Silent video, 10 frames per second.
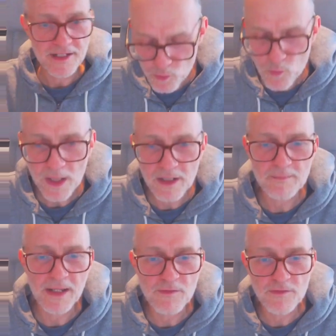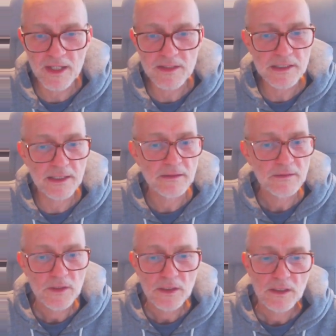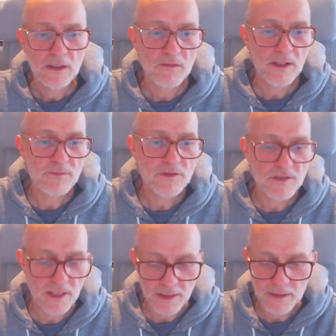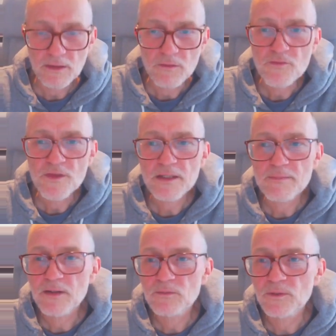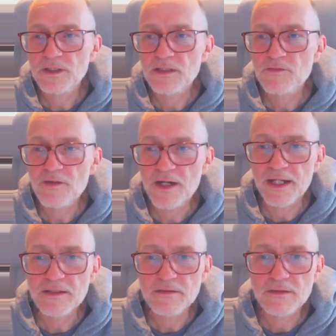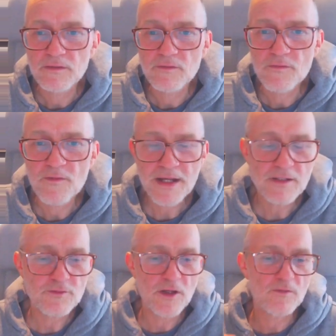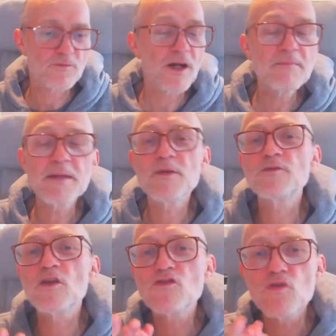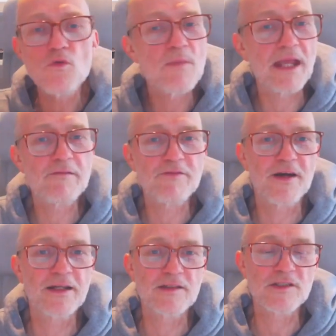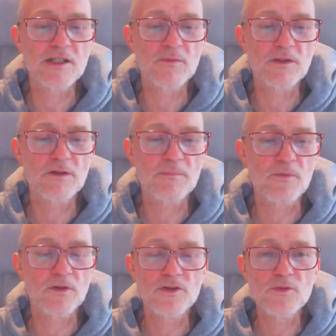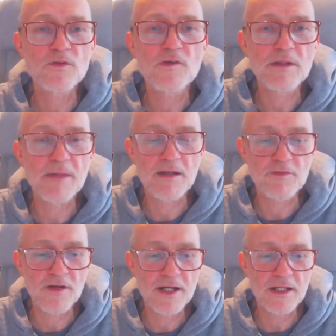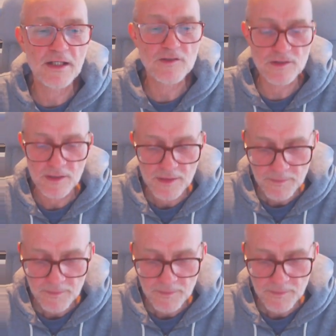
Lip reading: What are the main things? And I would say, think about what did you find. Find maybe of the two main findings that you want to report, 2 or 3 main findings.